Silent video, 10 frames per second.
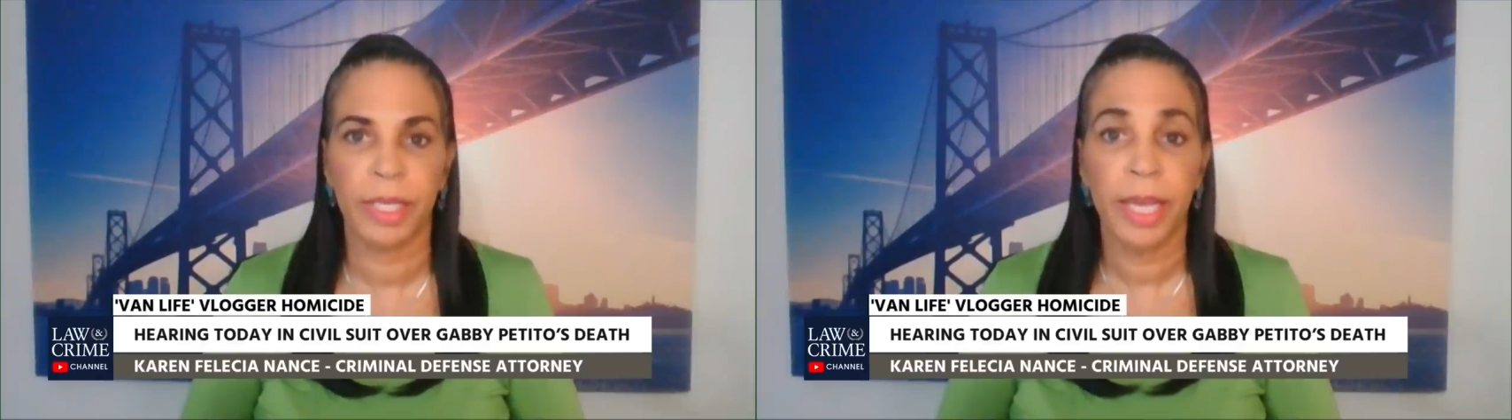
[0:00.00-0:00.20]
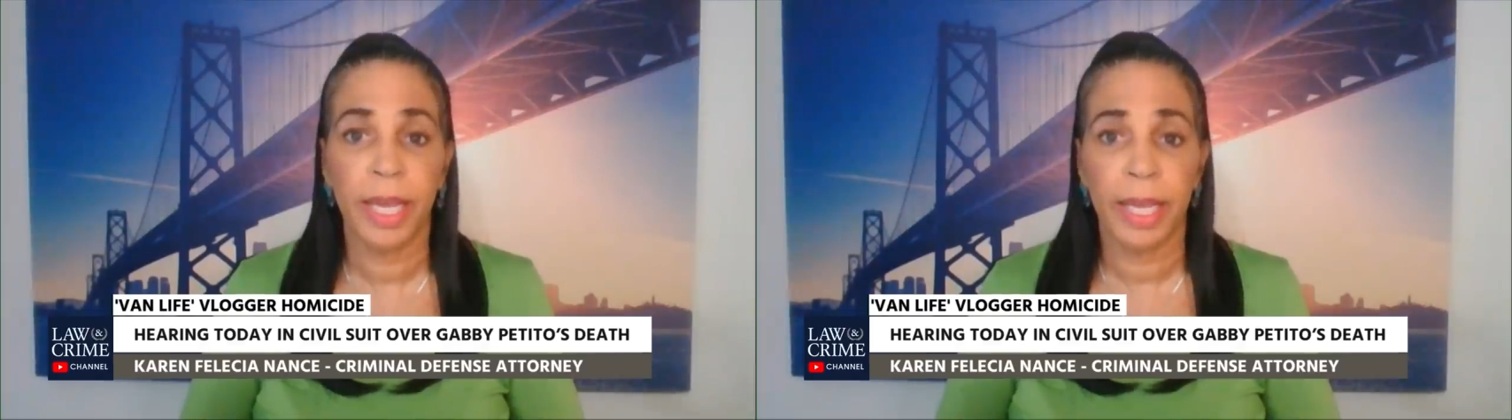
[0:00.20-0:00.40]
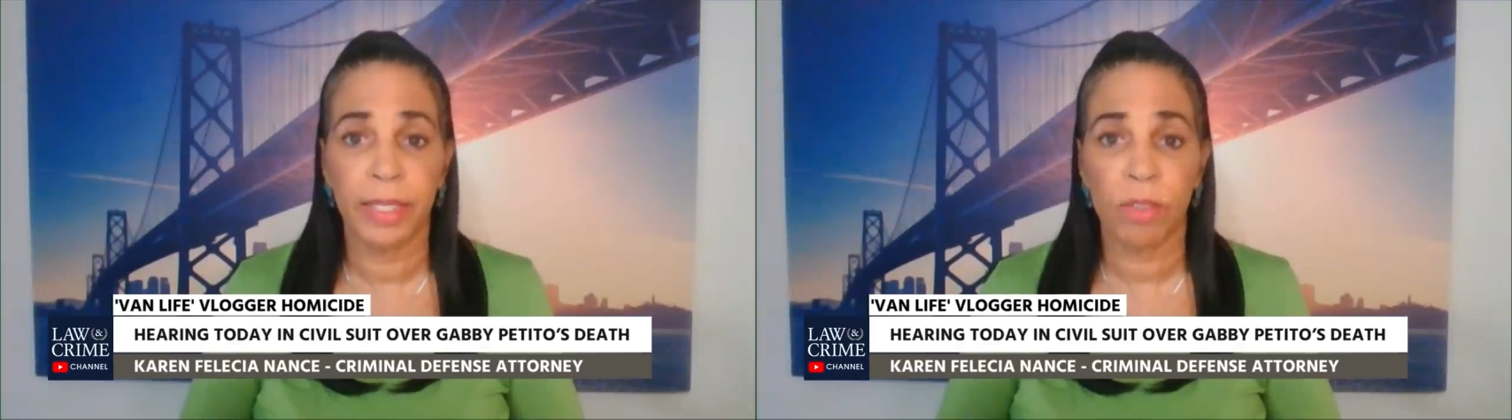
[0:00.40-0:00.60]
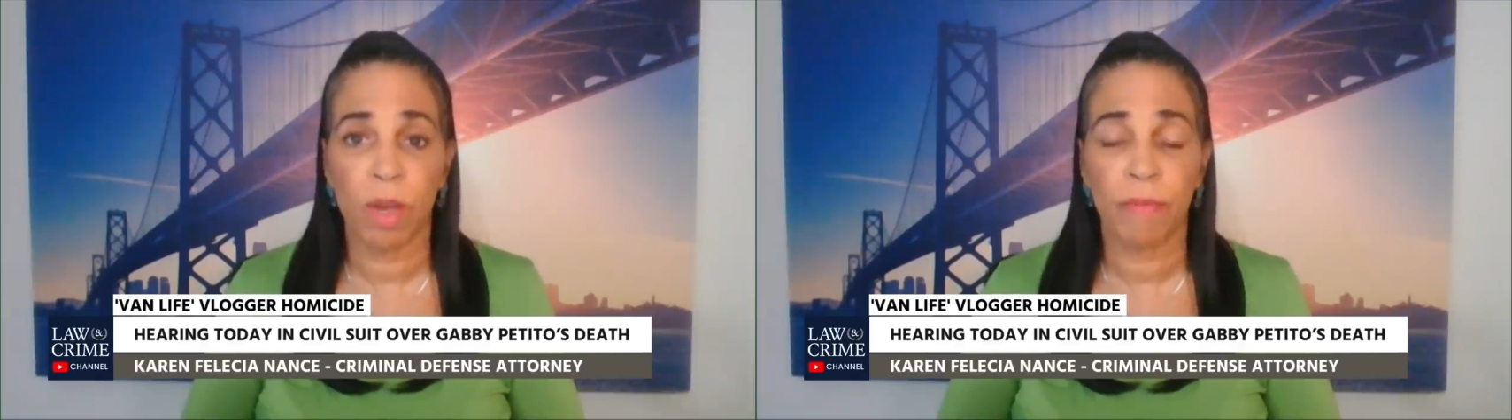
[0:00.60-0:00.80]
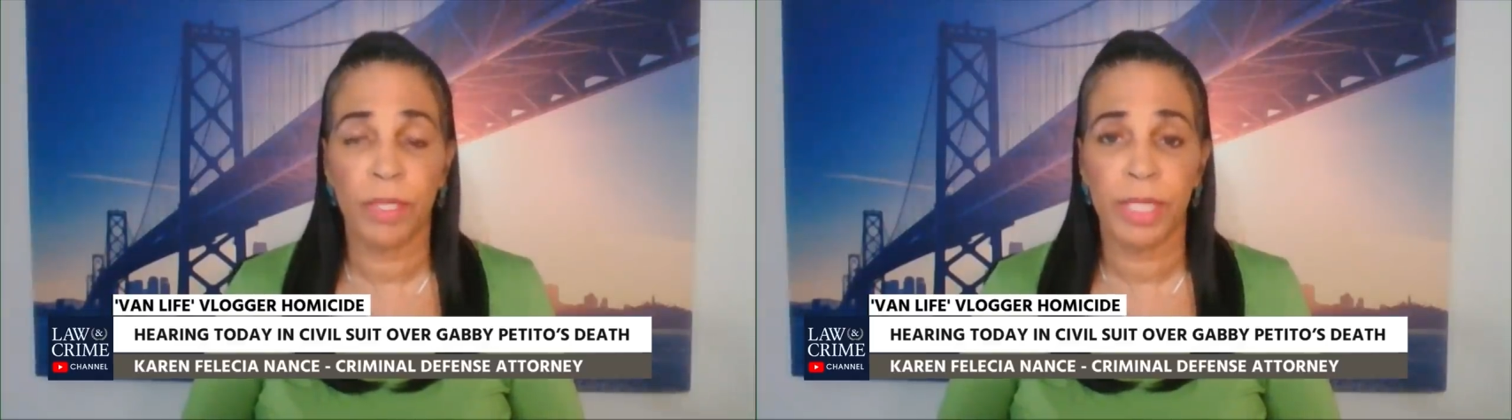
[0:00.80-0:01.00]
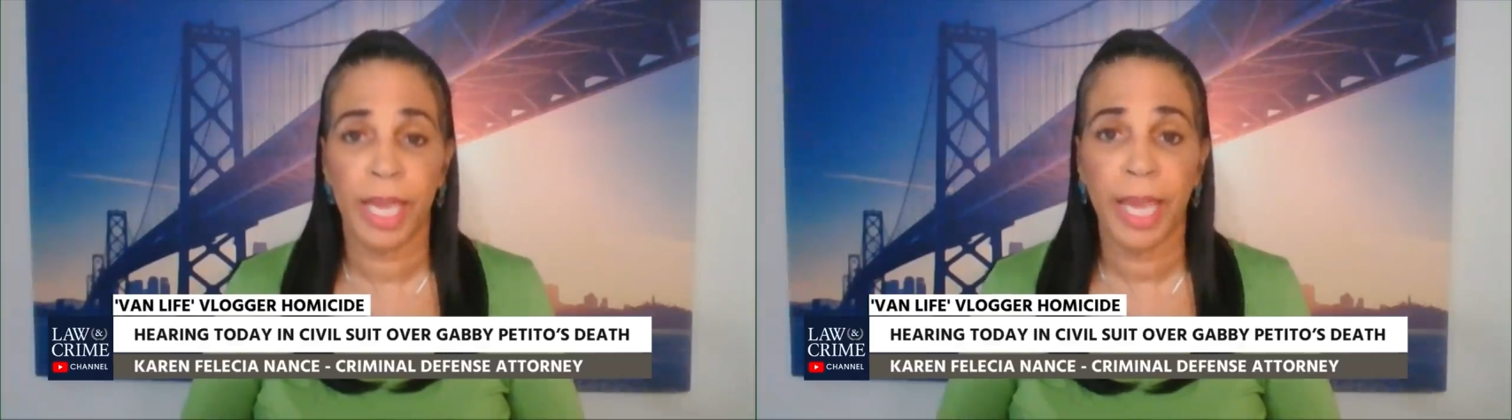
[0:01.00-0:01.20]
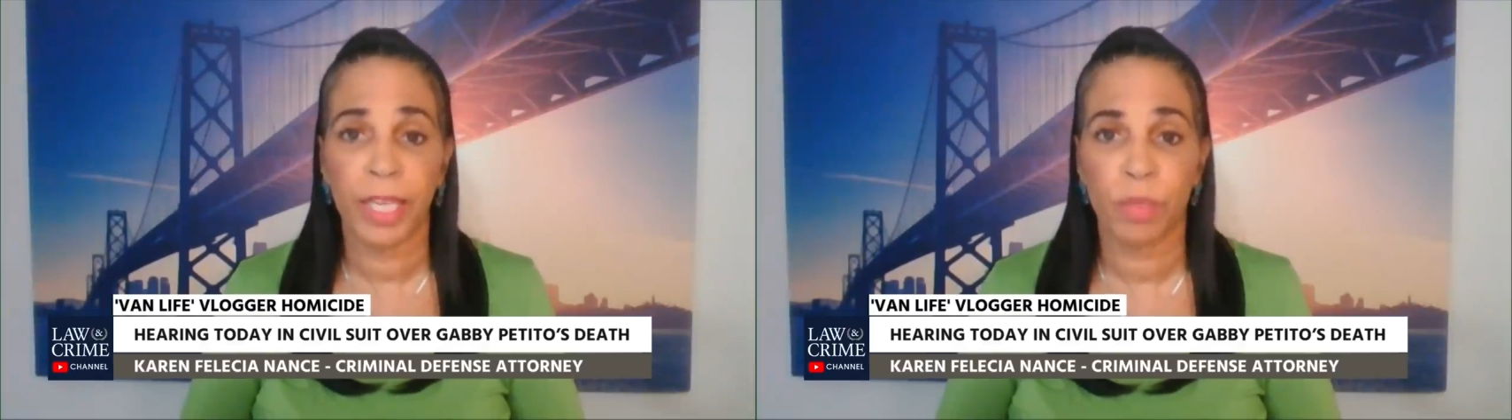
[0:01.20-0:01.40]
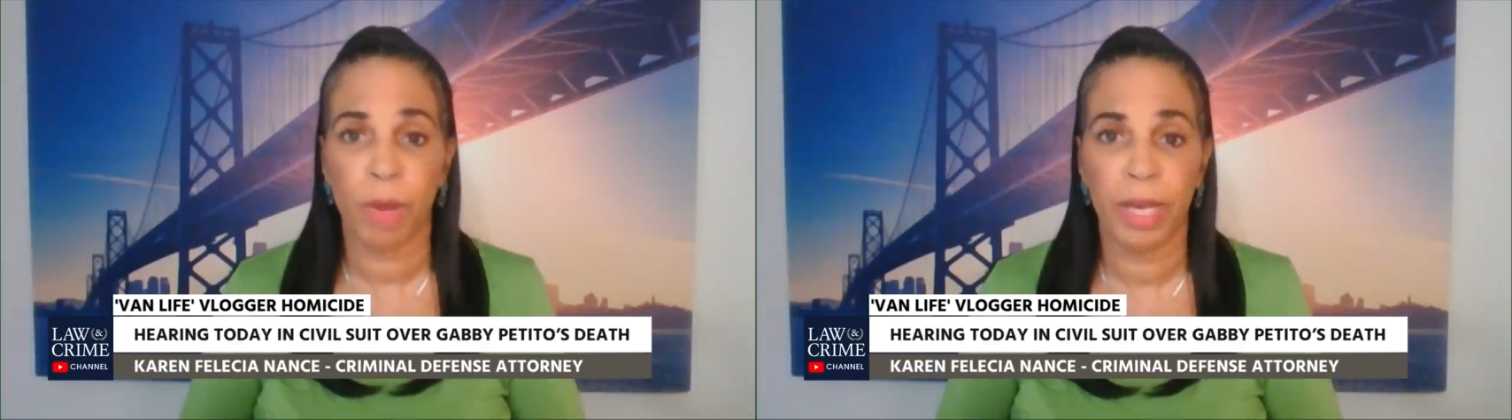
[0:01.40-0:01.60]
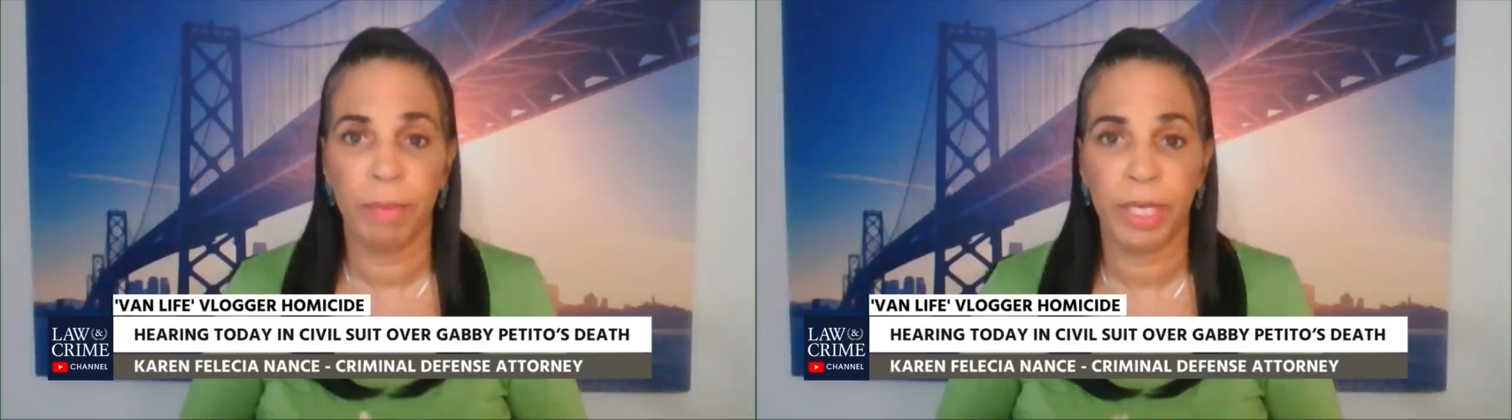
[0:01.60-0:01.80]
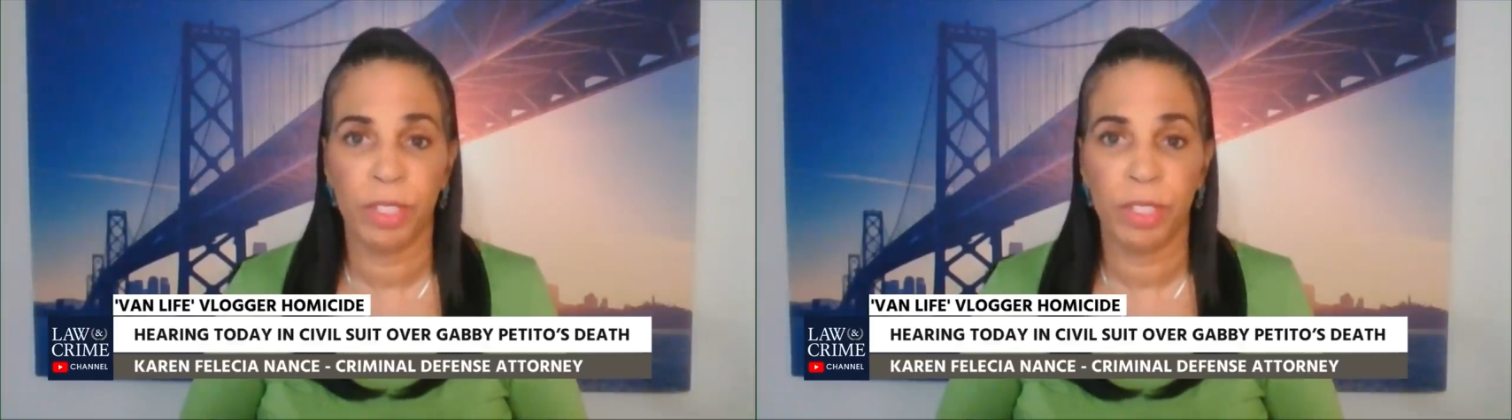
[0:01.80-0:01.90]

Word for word: and and solve this case, right?